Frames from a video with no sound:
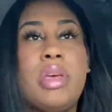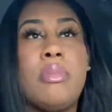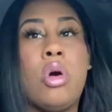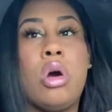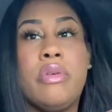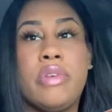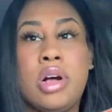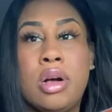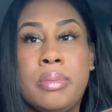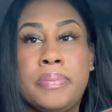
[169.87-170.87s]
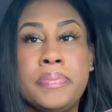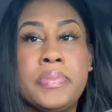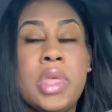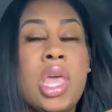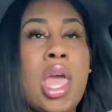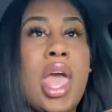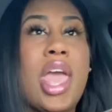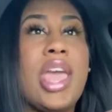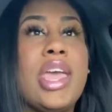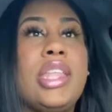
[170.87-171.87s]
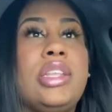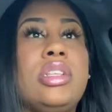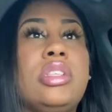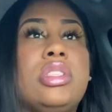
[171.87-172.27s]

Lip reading: him off. And,